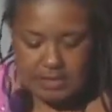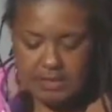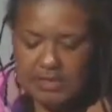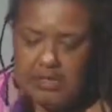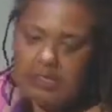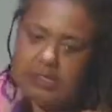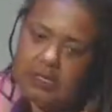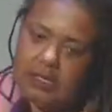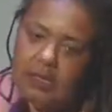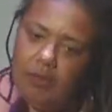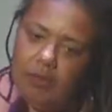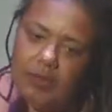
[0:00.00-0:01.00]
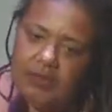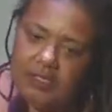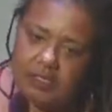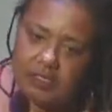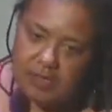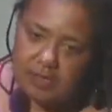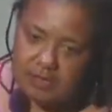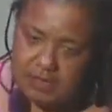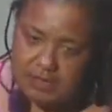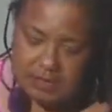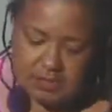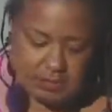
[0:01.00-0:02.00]
needs women's
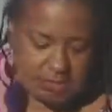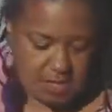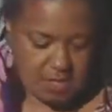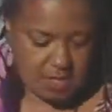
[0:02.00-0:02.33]
services,